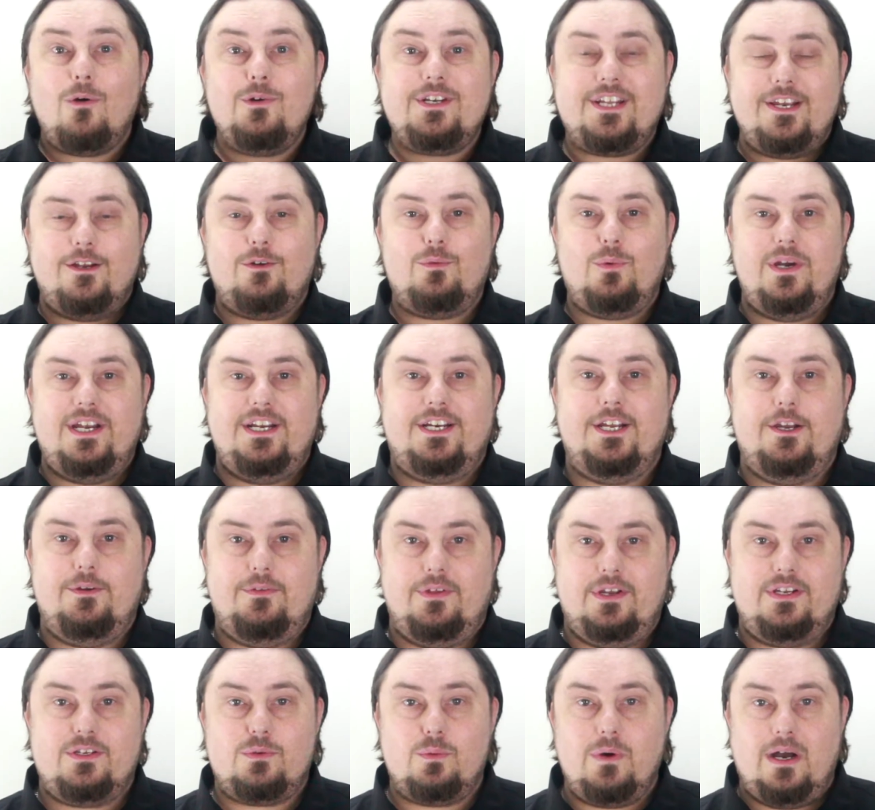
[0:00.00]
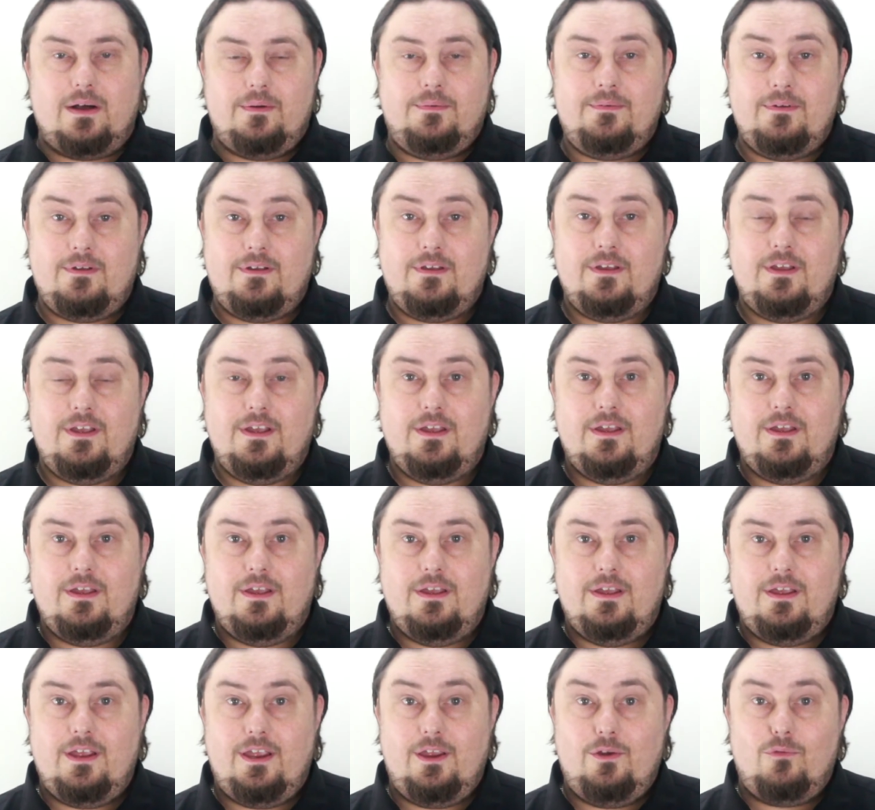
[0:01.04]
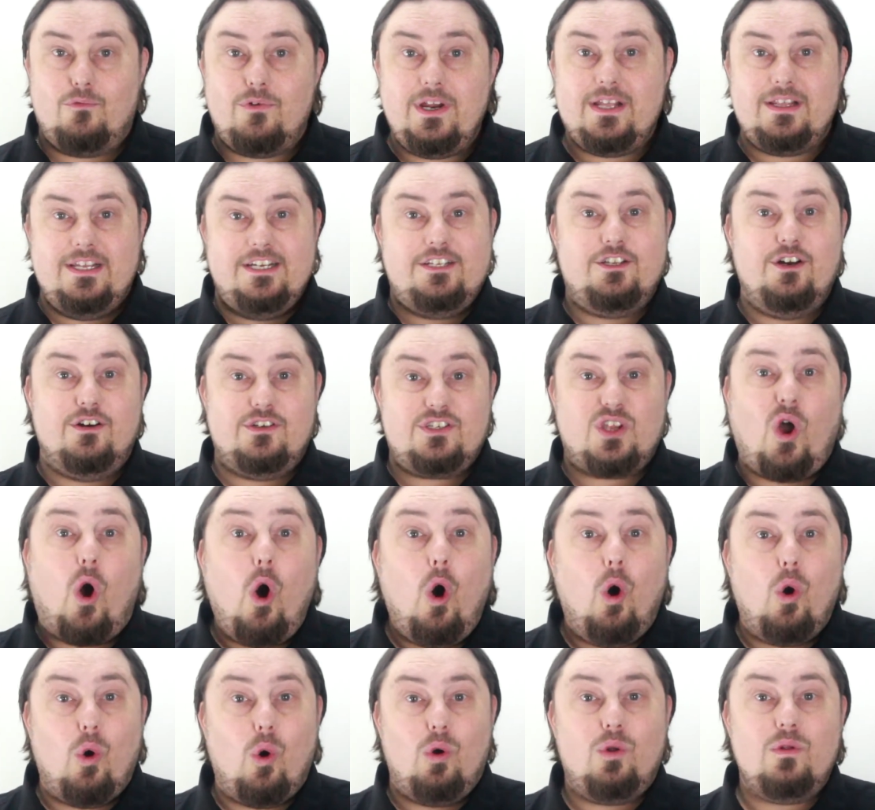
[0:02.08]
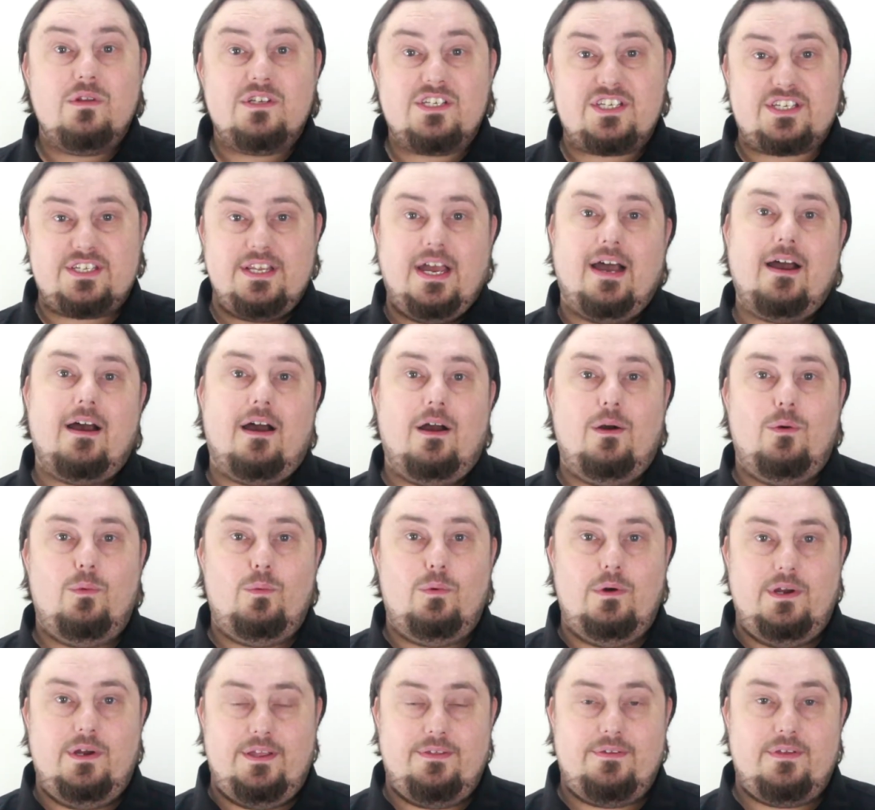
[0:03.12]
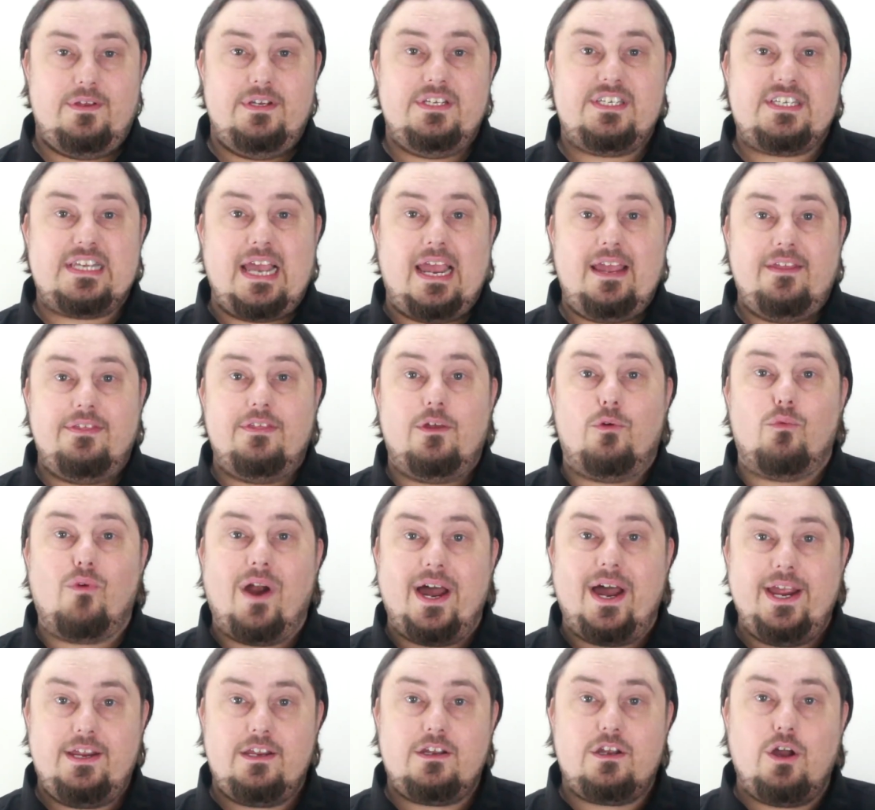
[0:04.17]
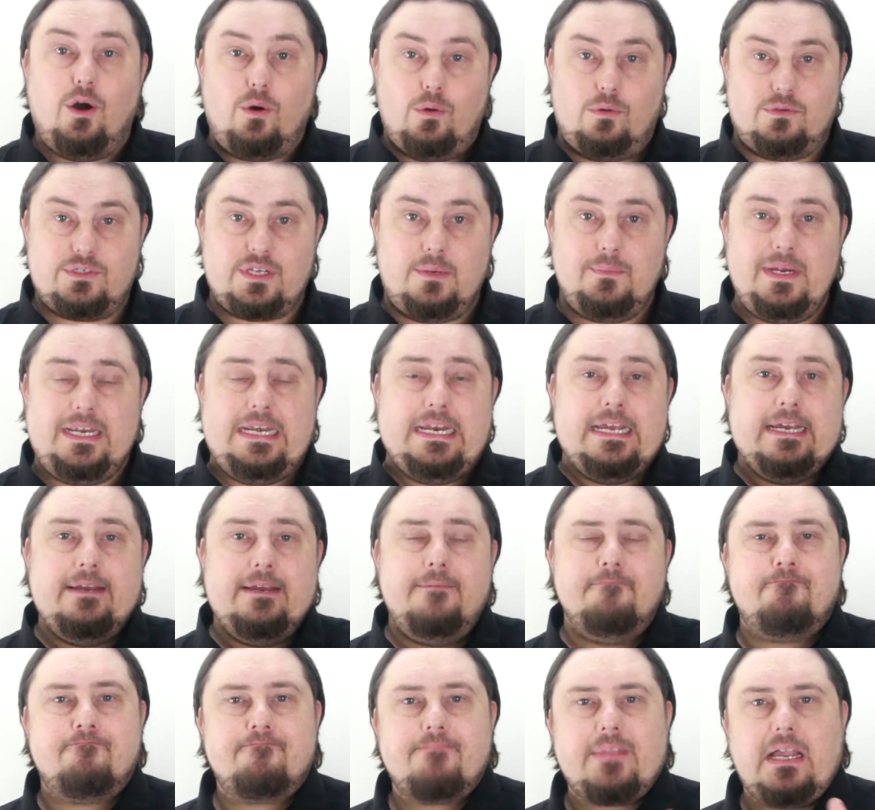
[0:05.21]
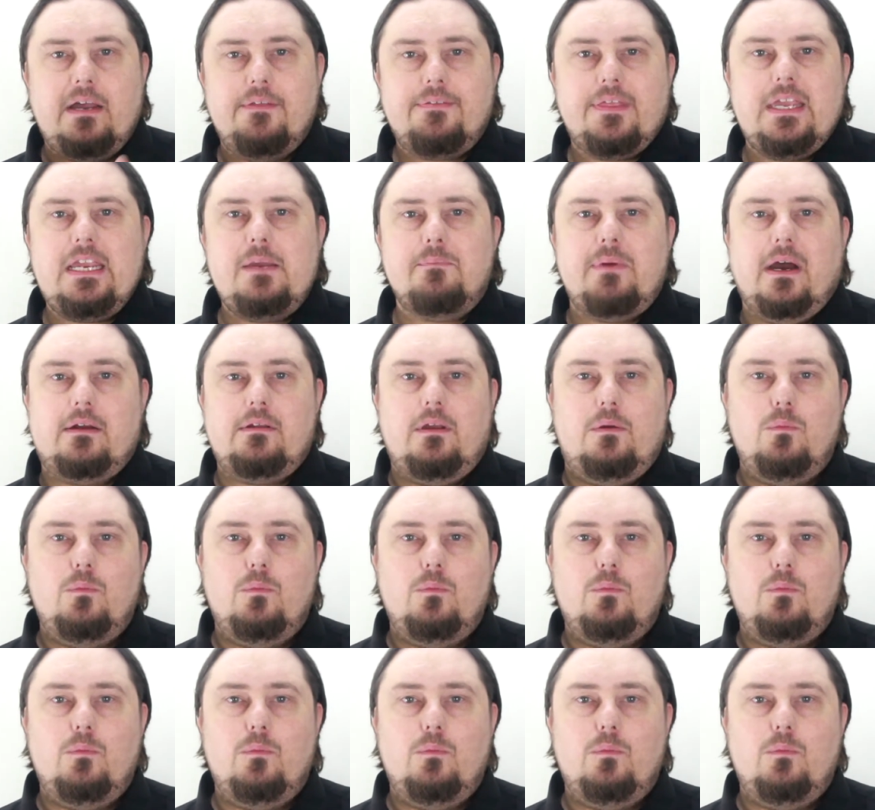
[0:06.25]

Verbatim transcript: did we do this? Well, it really does all start with setting the right goals. I mean, think about it.